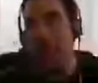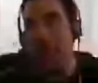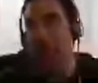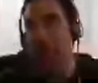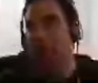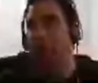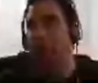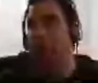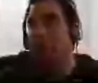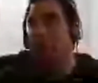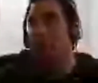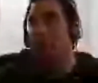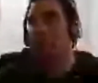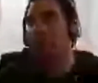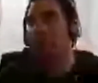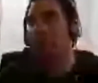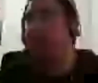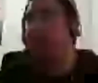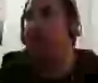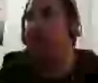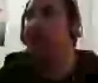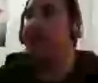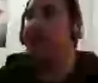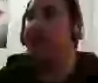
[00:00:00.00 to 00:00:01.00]

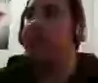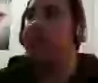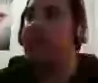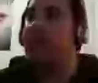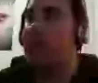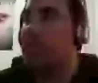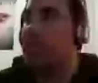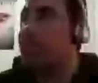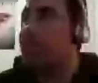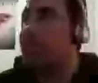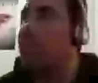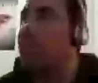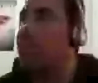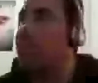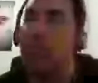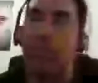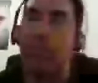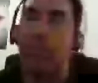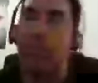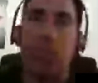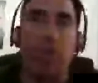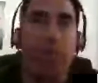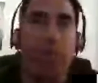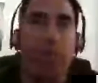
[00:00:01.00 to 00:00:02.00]
trailer for this
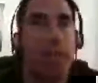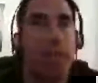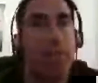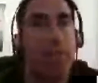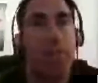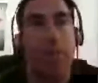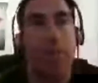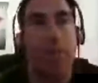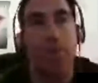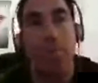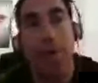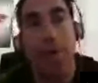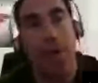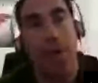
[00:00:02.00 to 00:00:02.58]
episode, and I think